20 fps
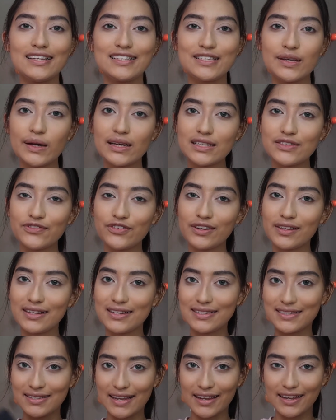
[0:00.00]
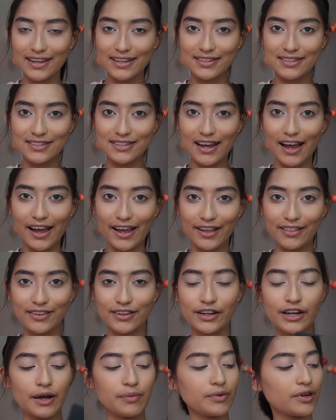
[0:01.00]
So as for the second eye
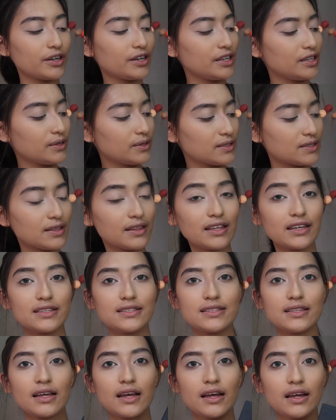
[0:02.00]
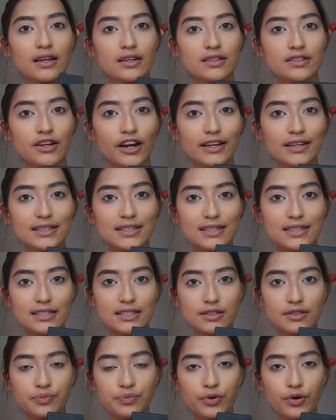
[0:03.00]
look, I'm going to use this Tarteist
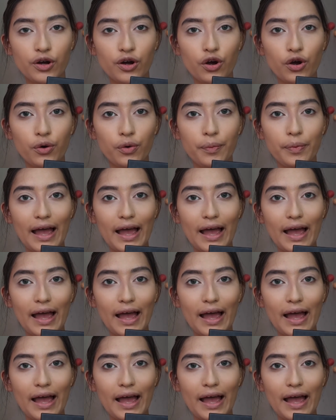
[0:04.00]
Pro